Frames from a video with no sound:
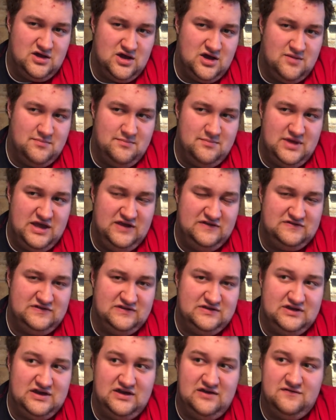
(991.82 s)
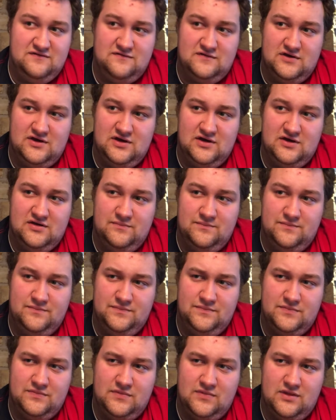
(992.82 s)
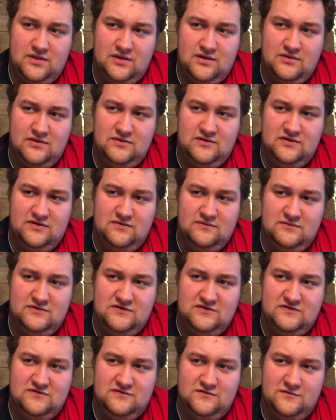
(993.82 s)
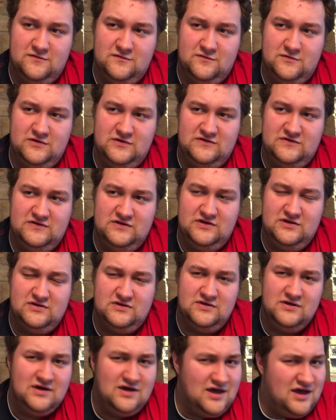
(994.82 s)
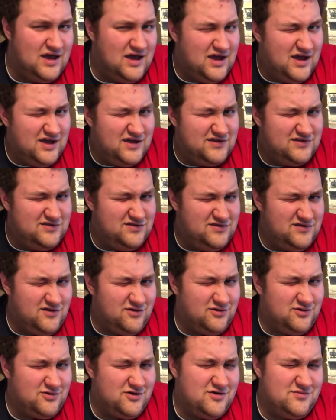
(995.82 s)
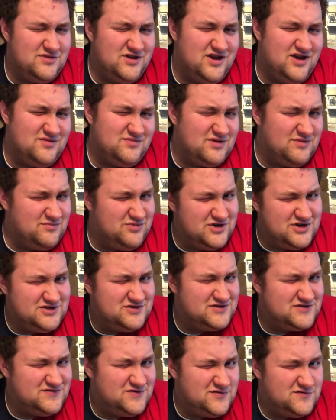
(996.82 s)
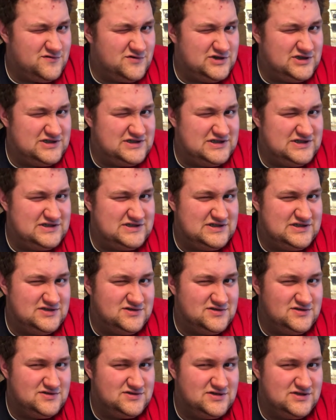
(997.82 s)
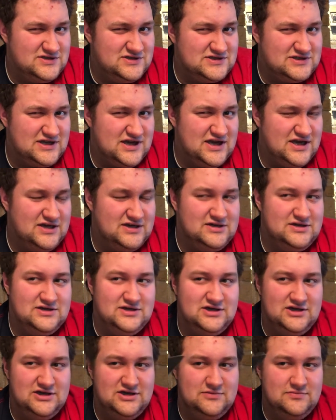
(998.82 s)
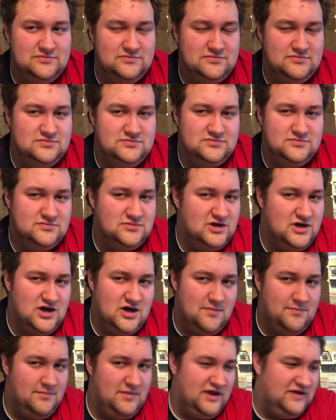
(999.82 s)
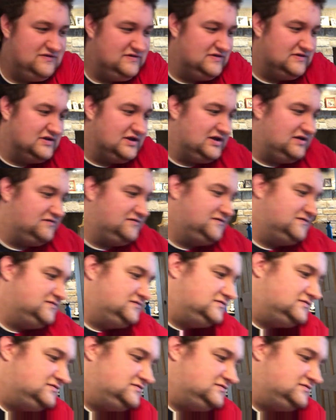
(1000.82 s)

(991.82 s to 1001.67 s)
Amazing knife. Um, I think what is this 440C? Don't quote me on it, but I'm pretty sure it's 440C steel on this guy. Um, amazing knife